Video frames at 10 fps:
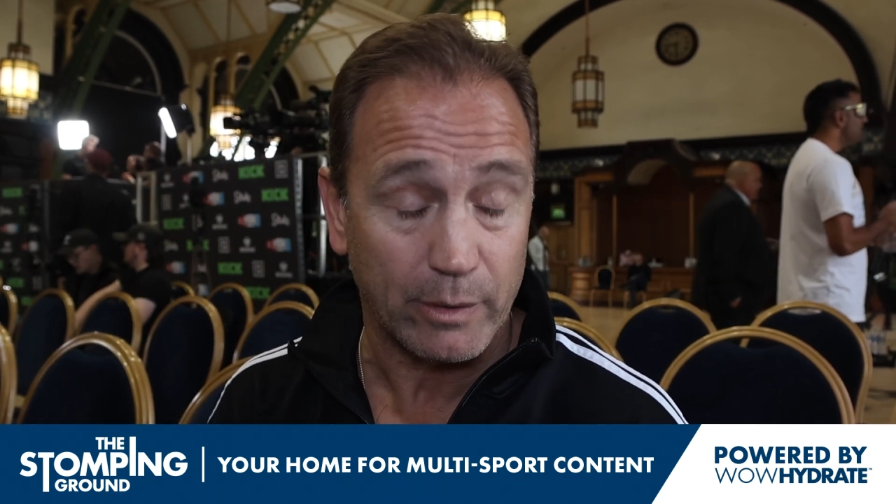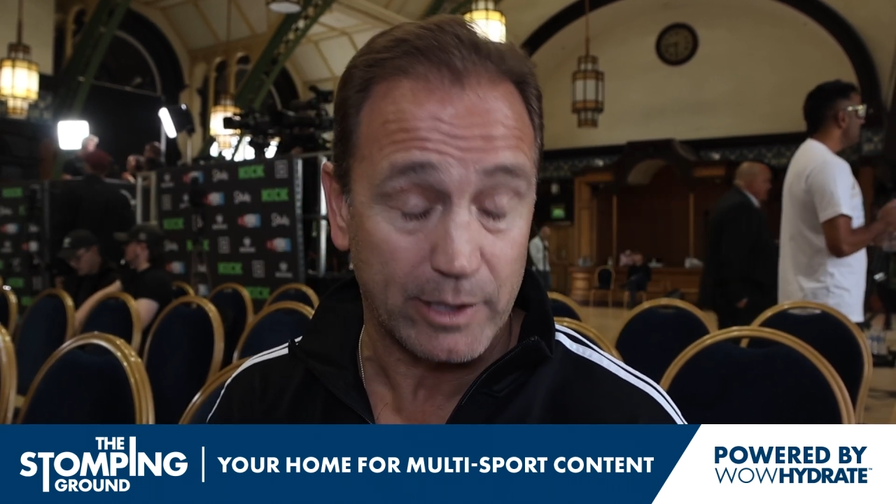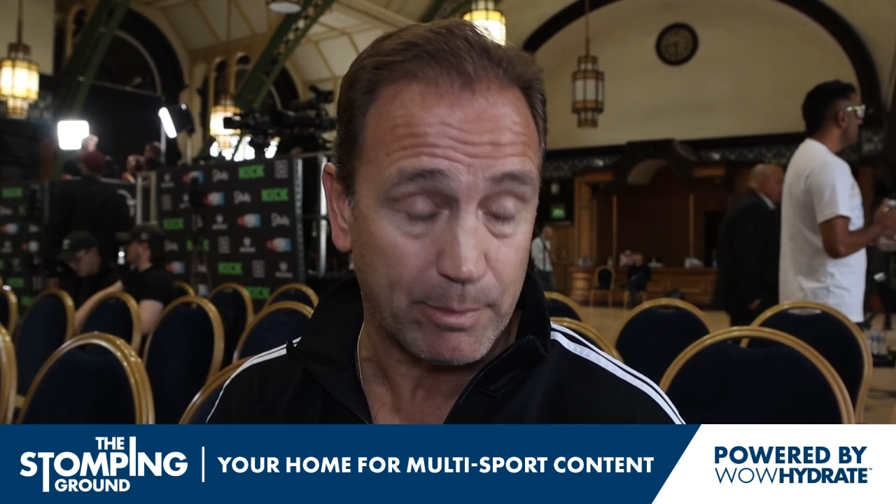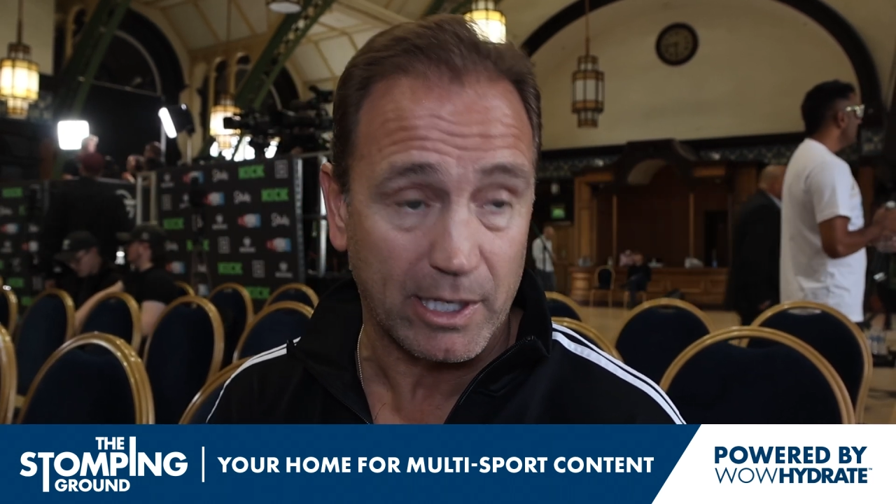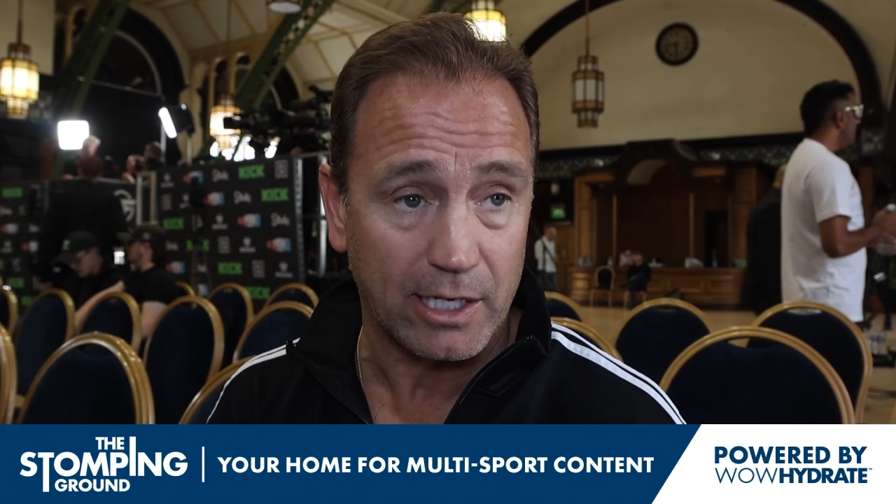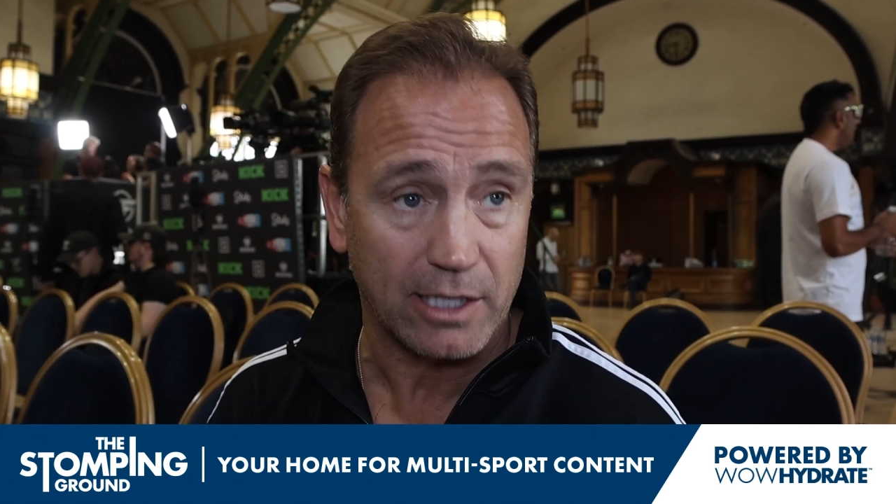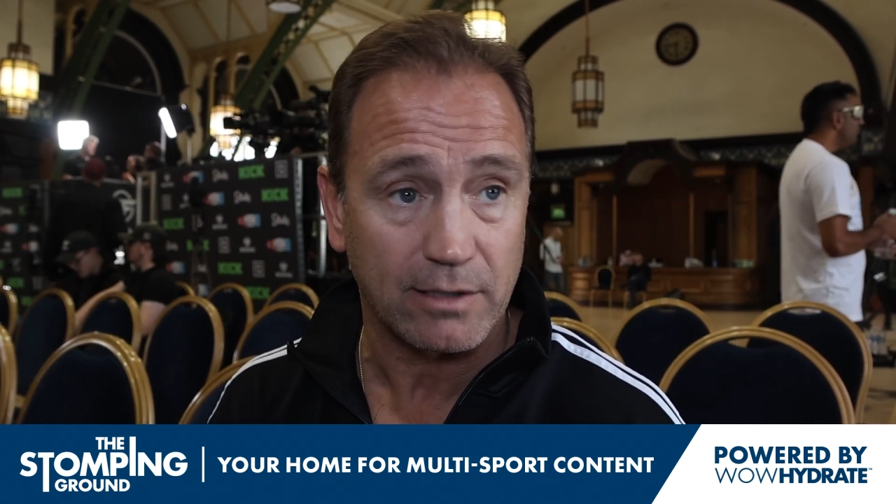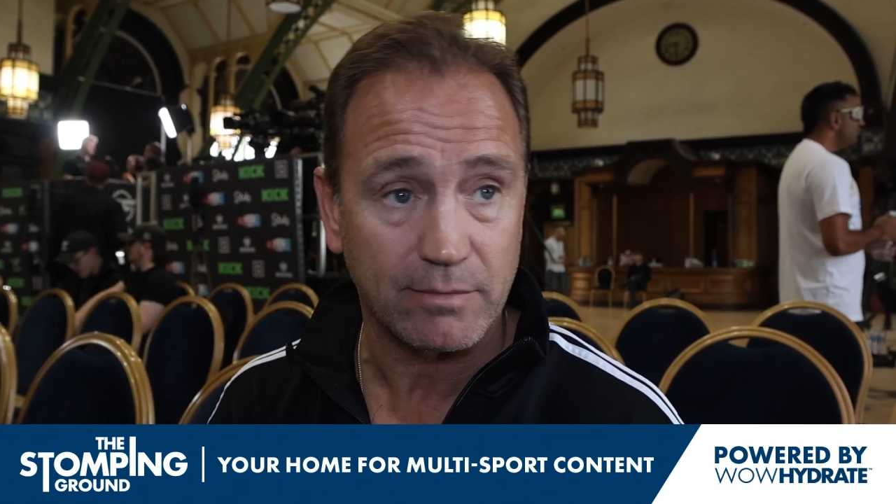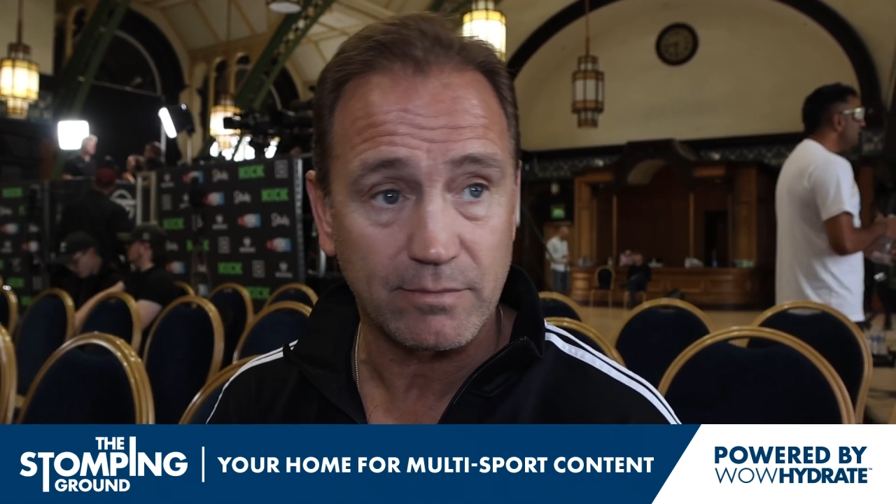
know, in the beginning.